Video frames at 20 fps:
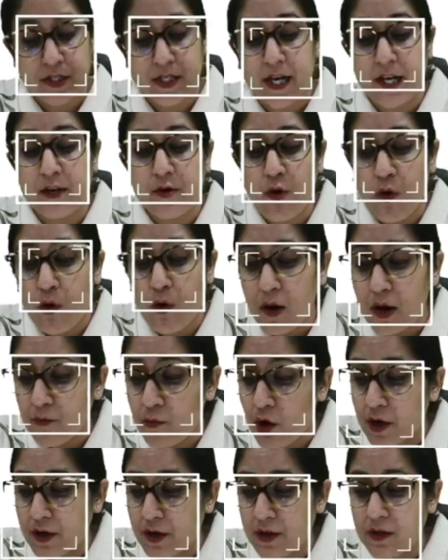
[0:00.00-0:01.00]
ANCOVA
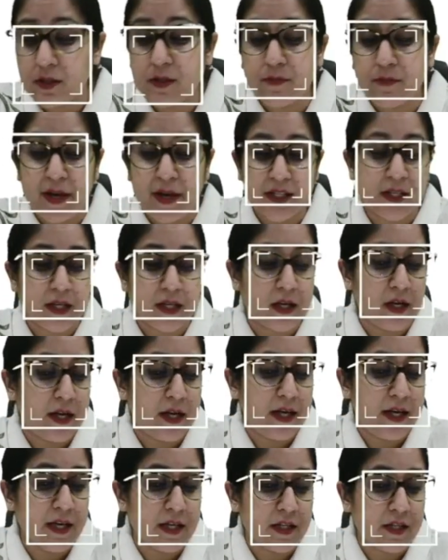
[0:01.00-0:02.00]
models
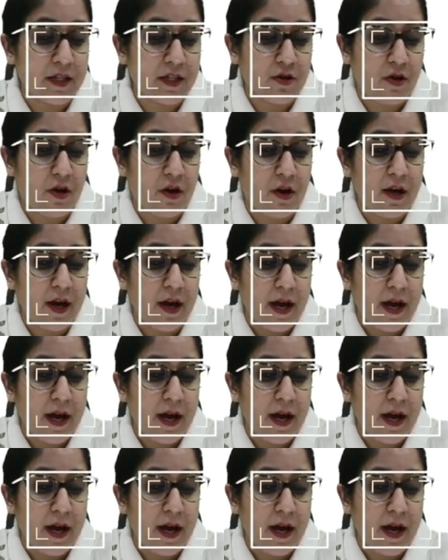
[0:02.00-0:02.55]
basically is your